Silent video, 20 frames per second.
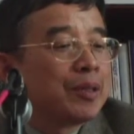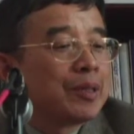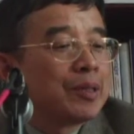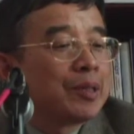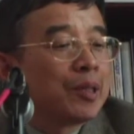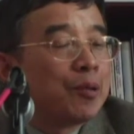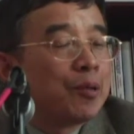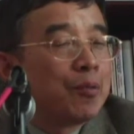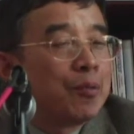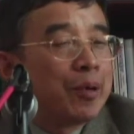
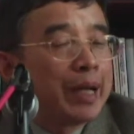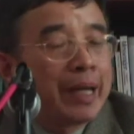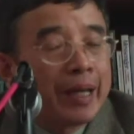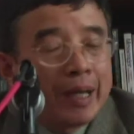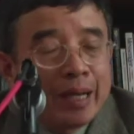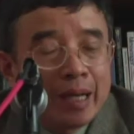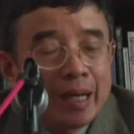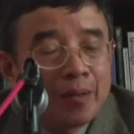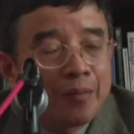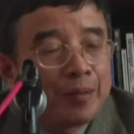So we
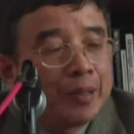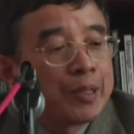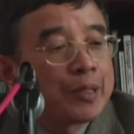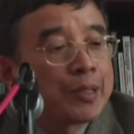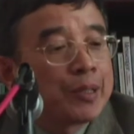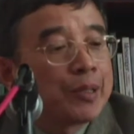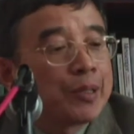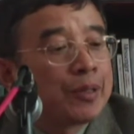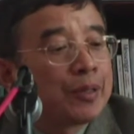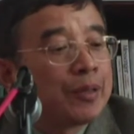can have
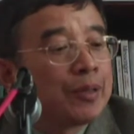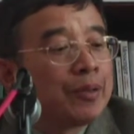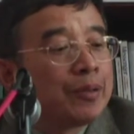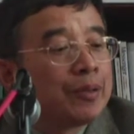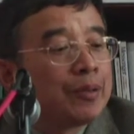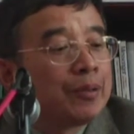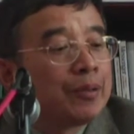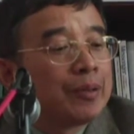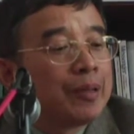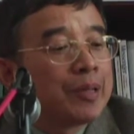
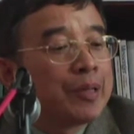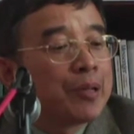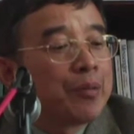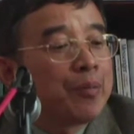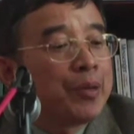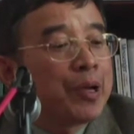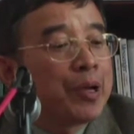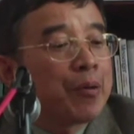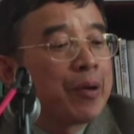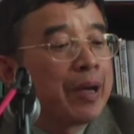the
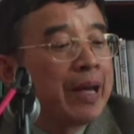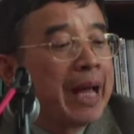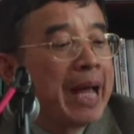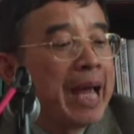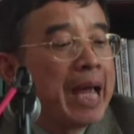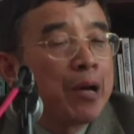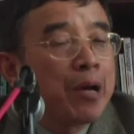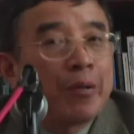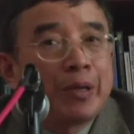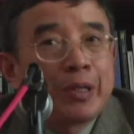superior
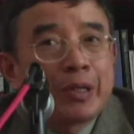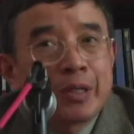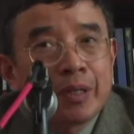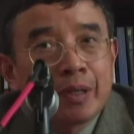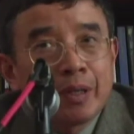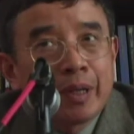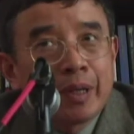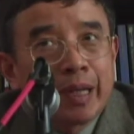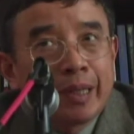language